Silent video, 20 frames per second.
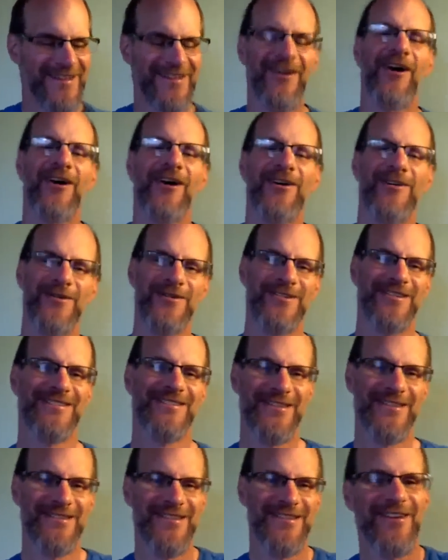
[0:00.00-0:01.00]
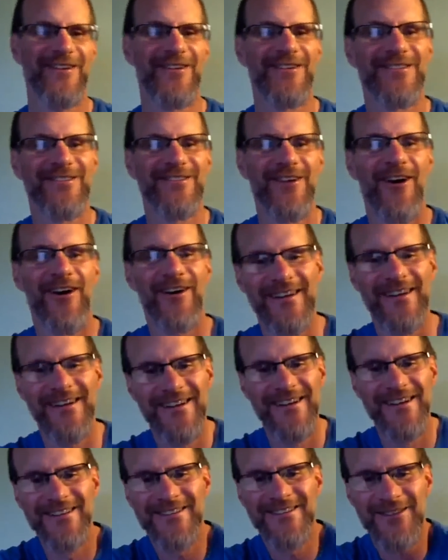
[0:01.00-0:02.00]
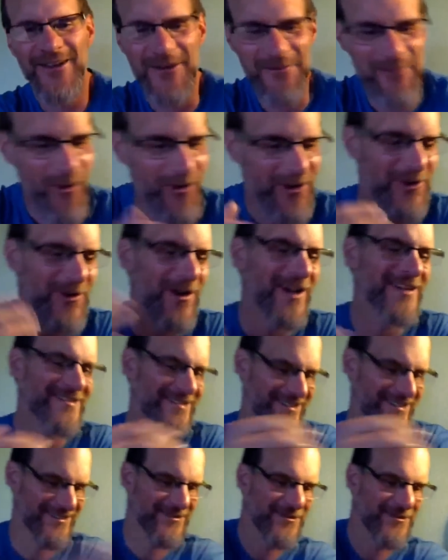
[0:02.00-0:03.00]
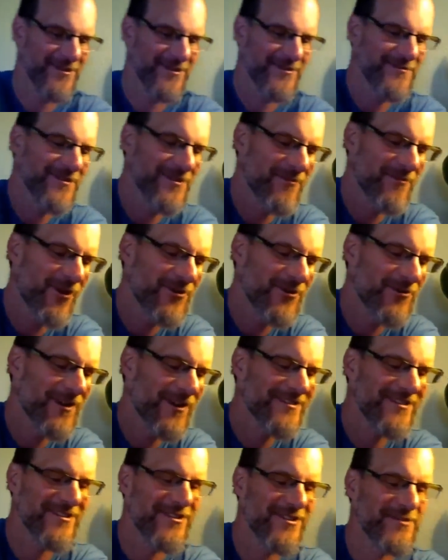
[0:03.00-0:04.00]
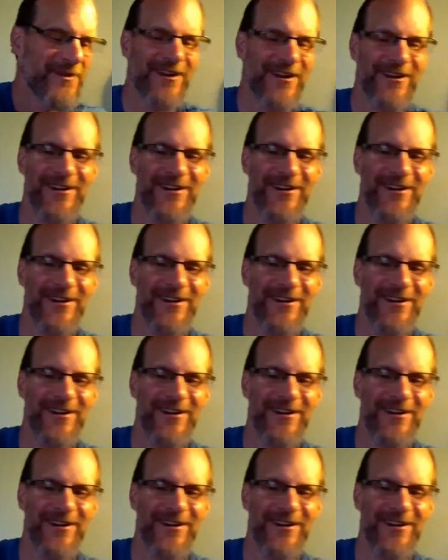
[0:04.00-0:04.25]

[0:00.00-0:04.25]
awkward just to sit here and talk. So more questions, well, more questions. I can better